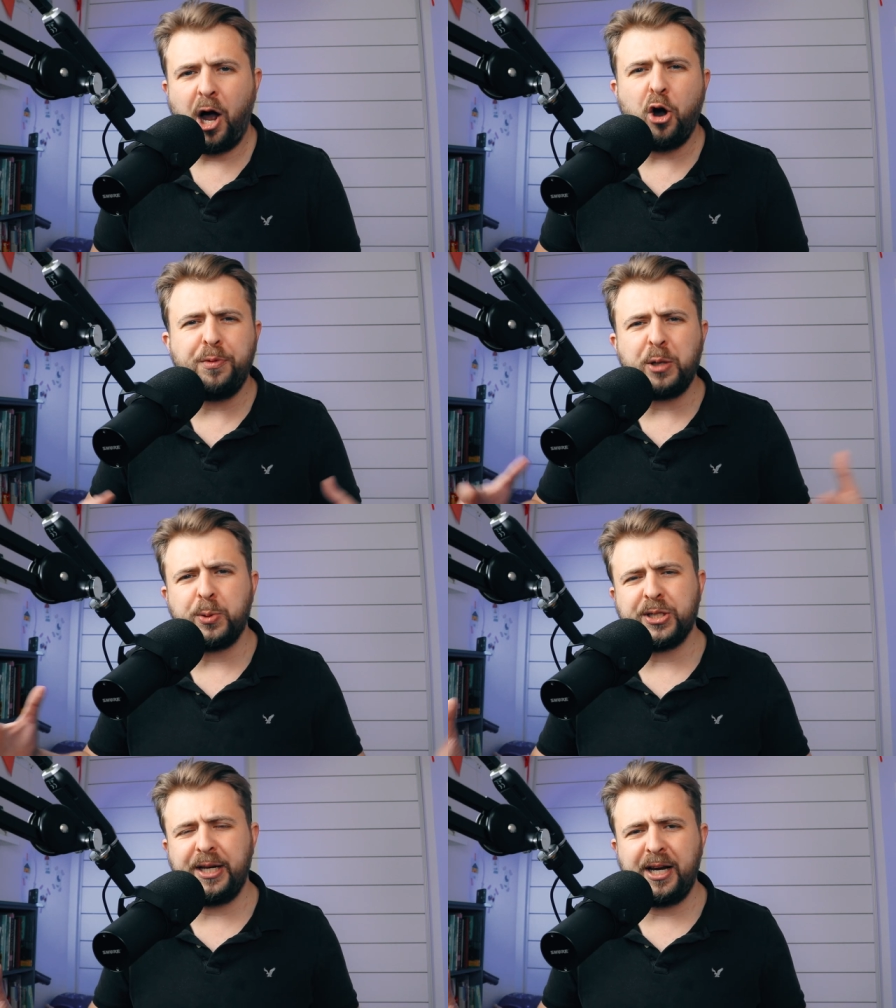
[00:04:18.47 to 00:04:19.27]
I hope that
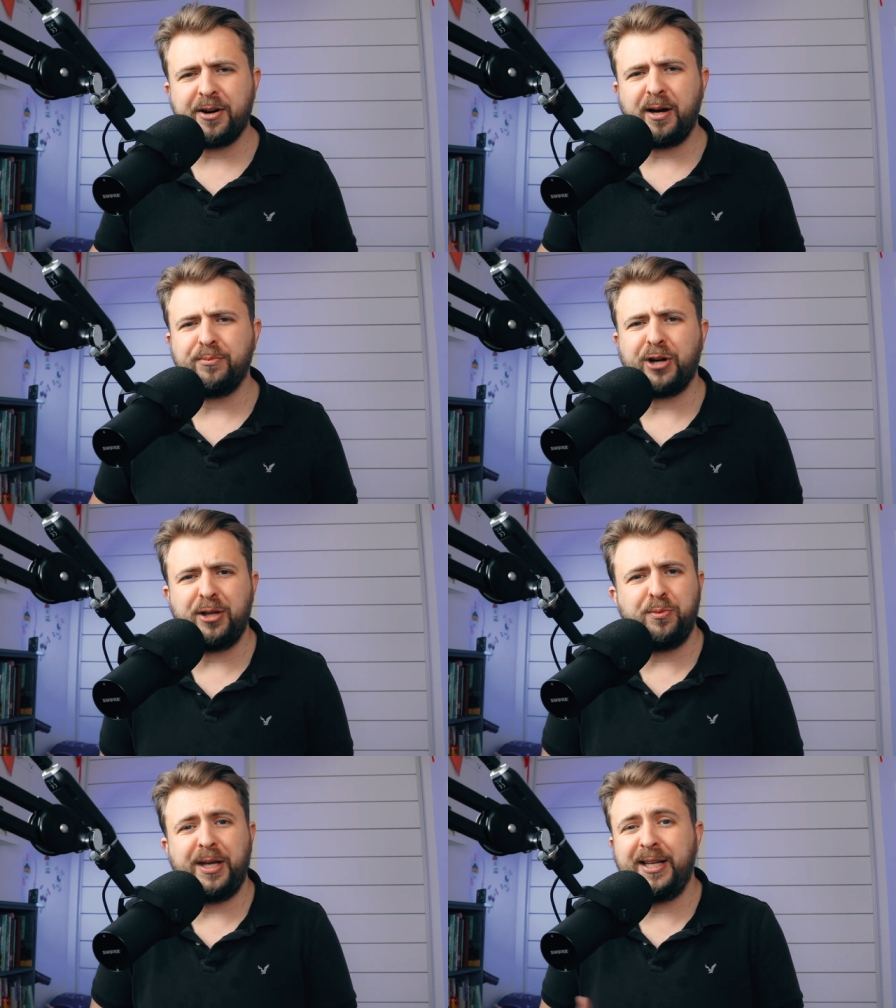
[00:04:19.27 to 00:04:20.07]
was clear. I'm
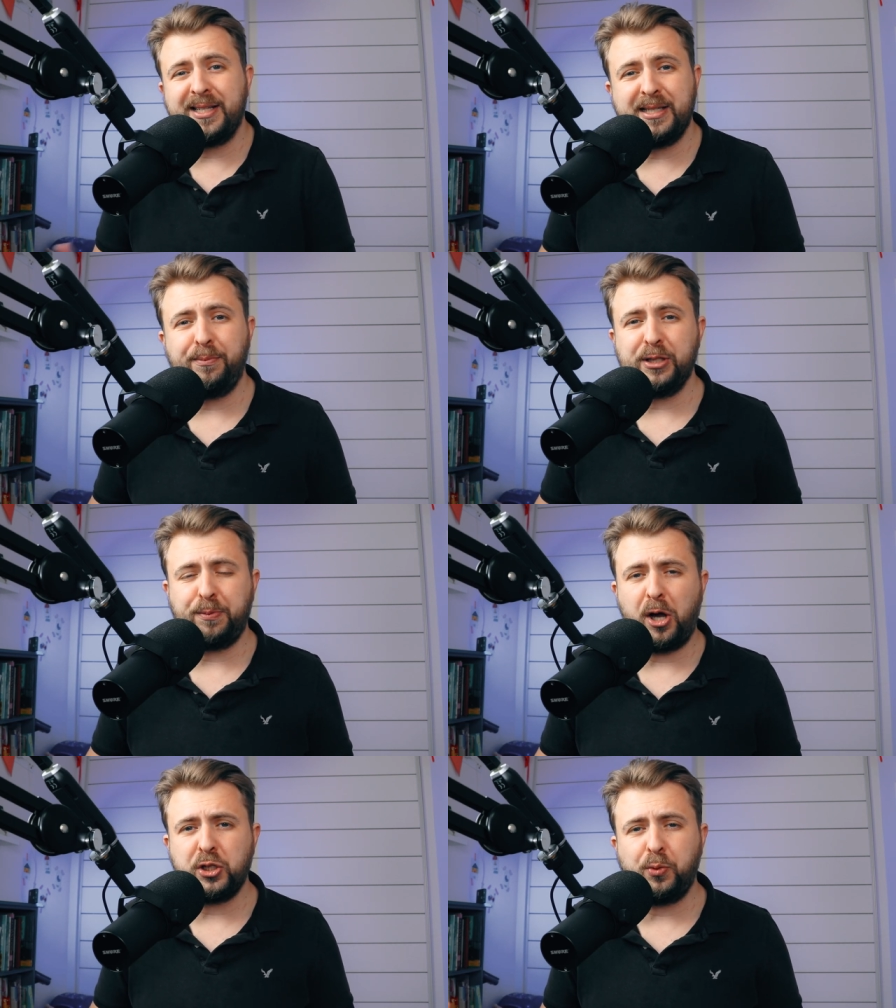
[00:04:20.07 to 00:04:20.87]
trying to make it as simple as
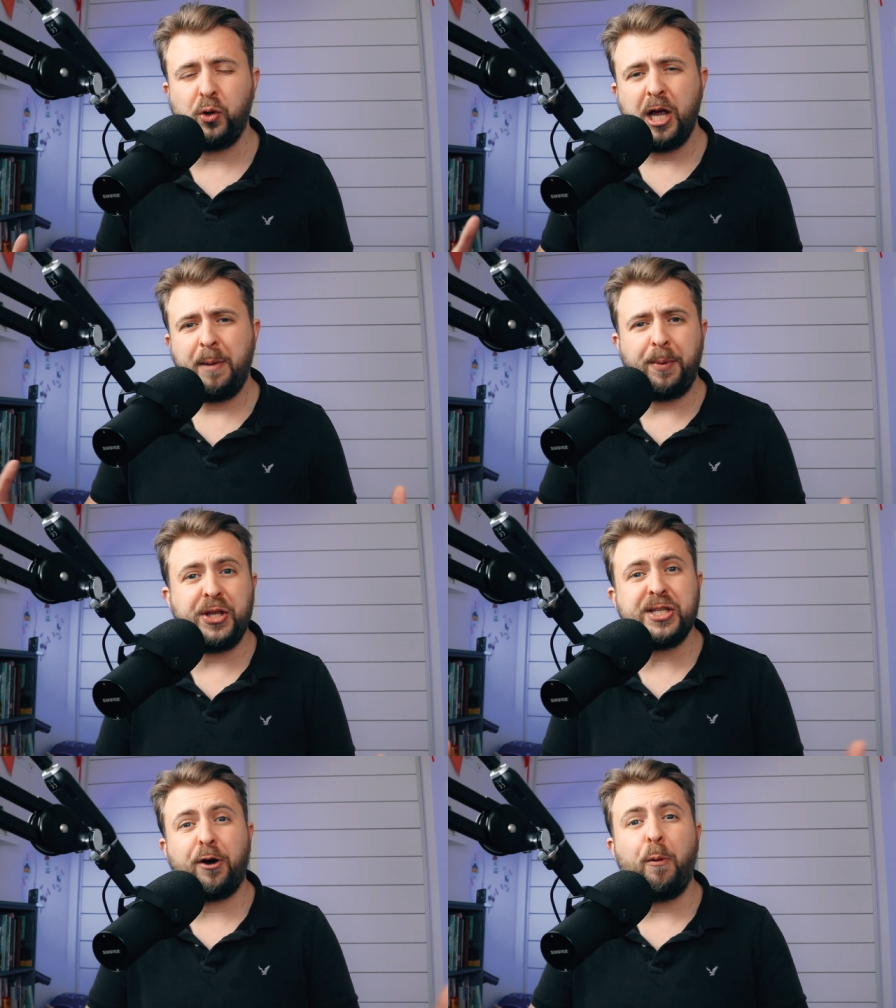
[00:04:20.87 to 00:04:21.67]
possible, but
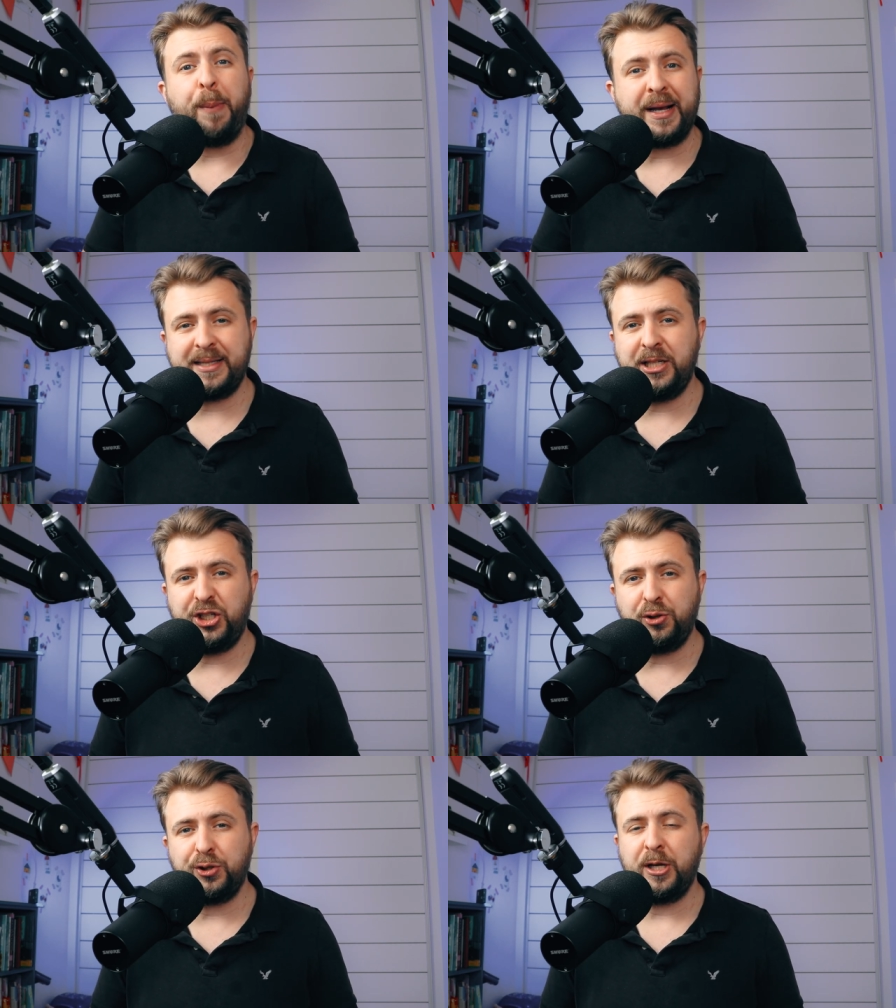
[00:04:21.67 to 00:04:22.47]
these are complex
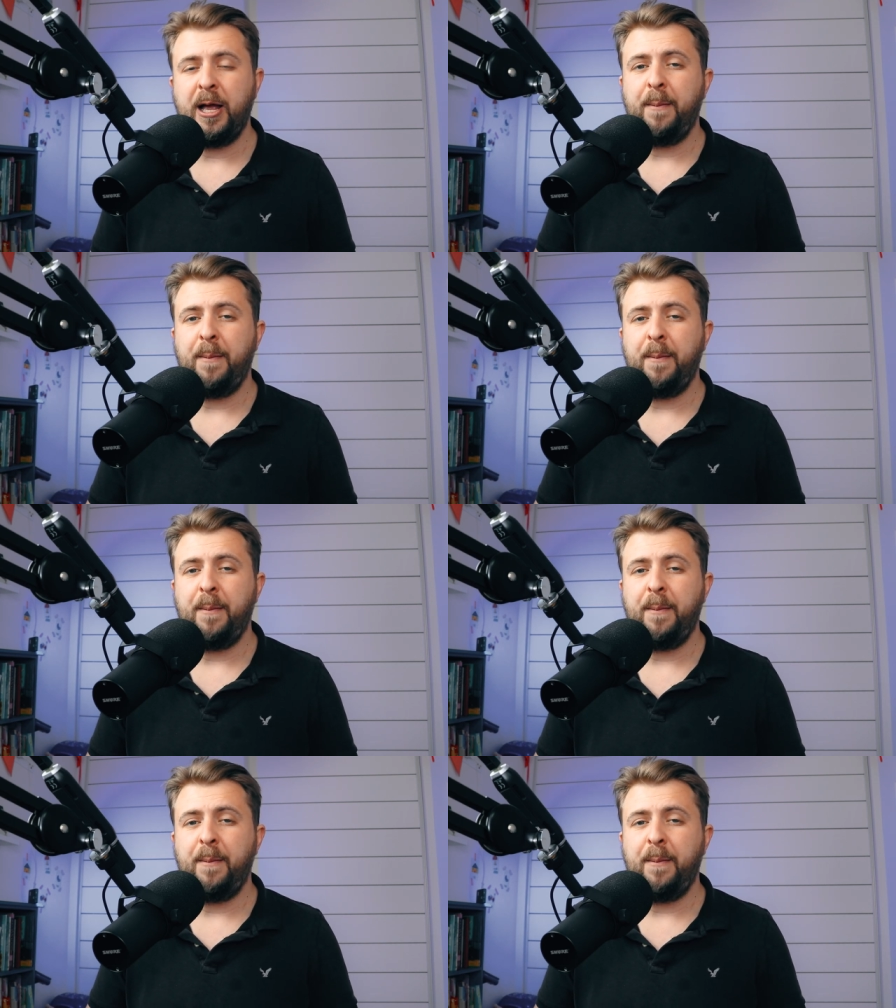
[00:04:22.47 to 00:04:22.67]
issues.